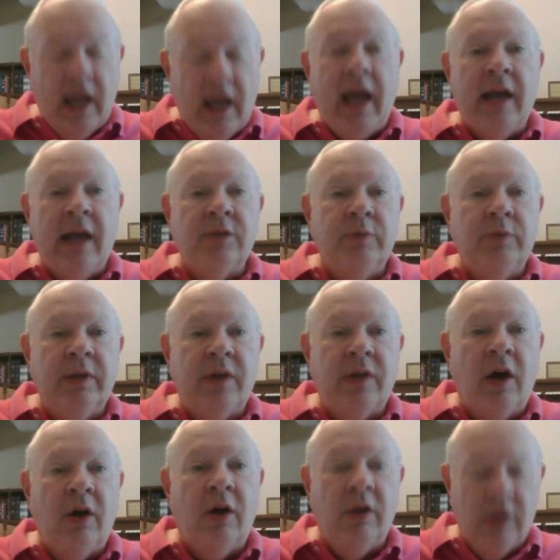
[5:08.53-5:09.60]
As with
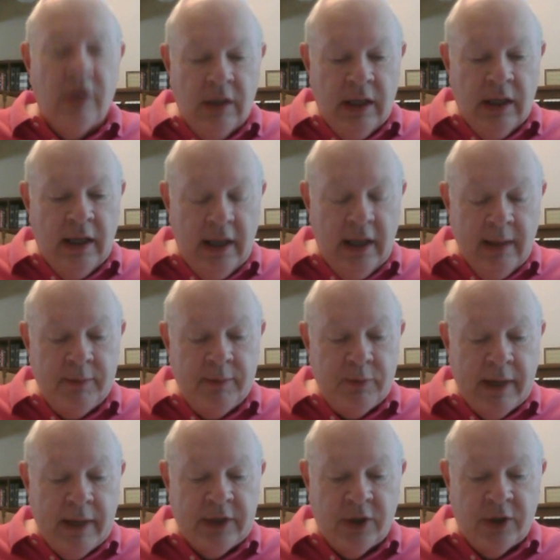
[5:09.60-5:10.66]
all hymns
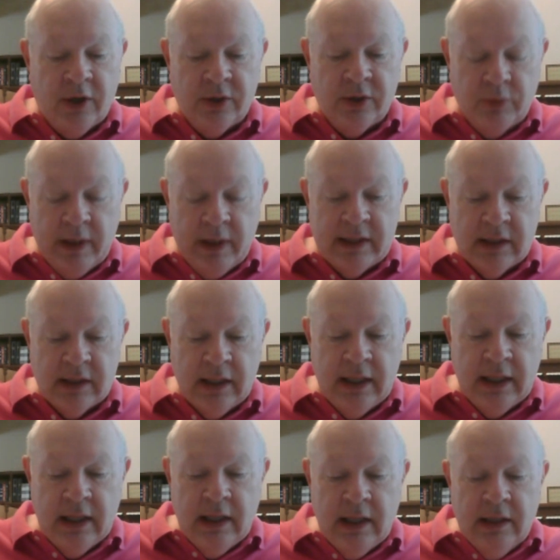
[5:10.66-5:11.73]
by Charles Wesley,
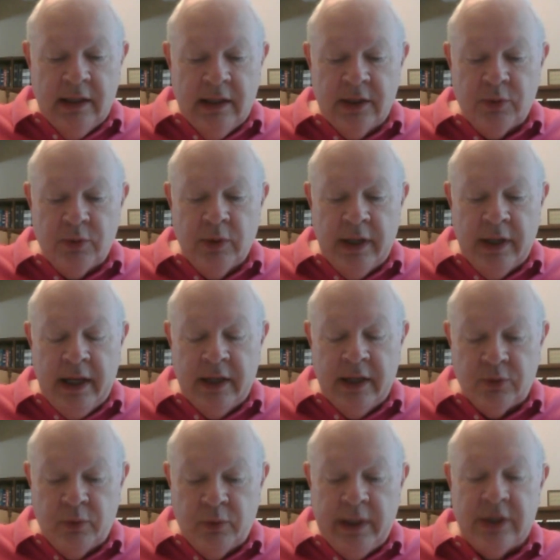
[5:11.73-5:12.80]
this one is
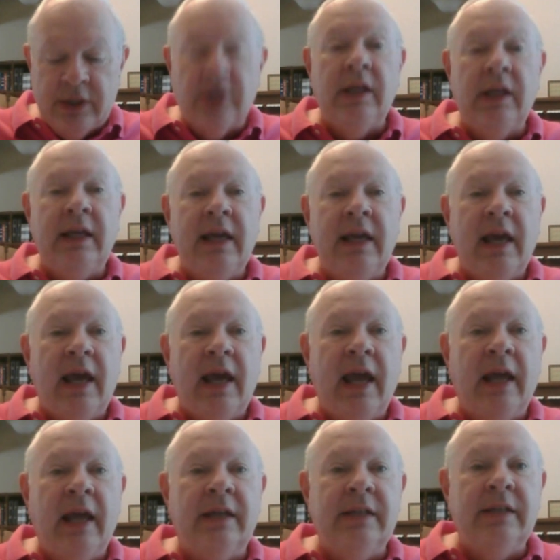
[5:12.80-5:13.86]
richly
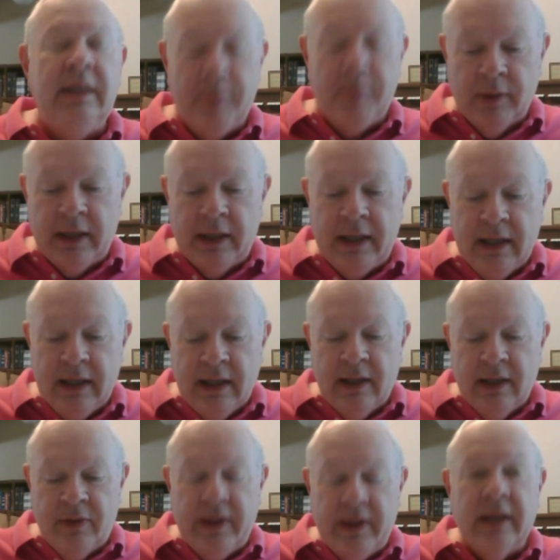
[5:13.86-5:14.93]
and deeply
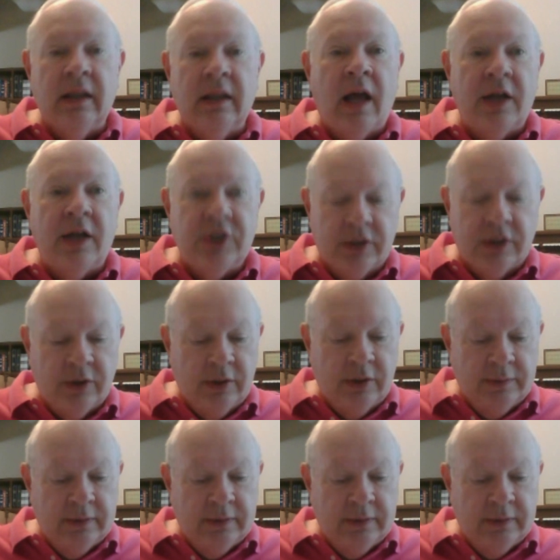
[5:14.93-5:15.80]
theological,